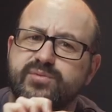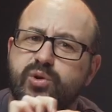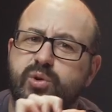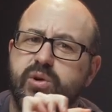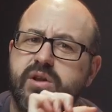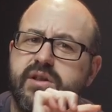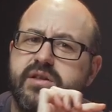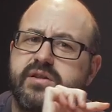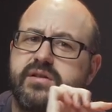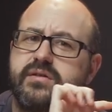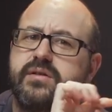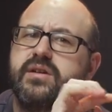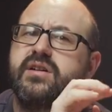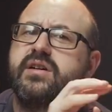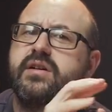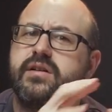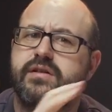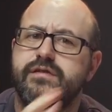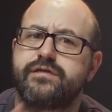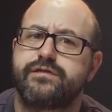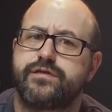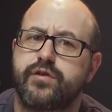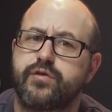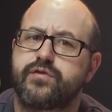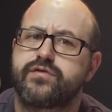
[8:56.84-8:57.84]
smaller than
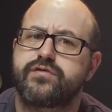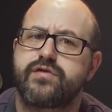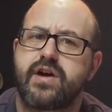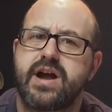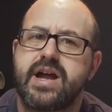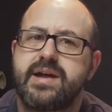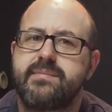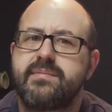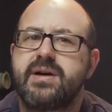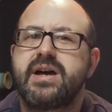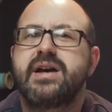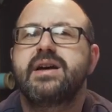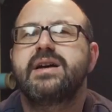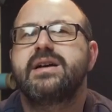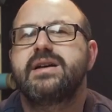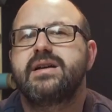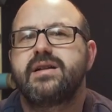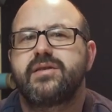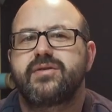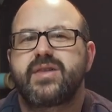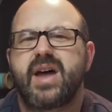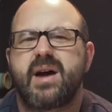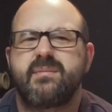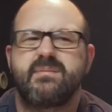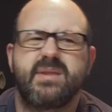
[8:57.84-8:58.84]
full frame.
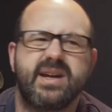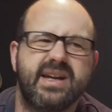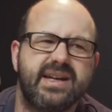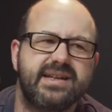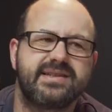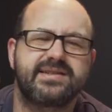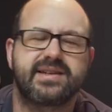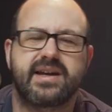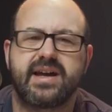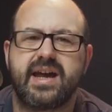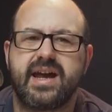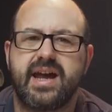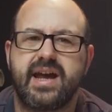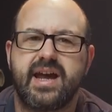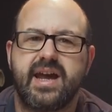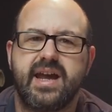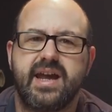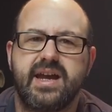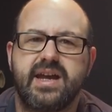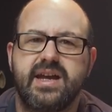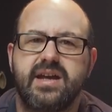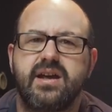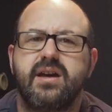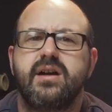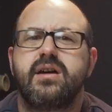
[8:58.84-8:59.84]
That means
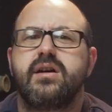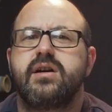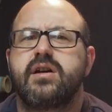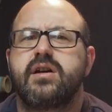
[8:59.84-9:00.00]
a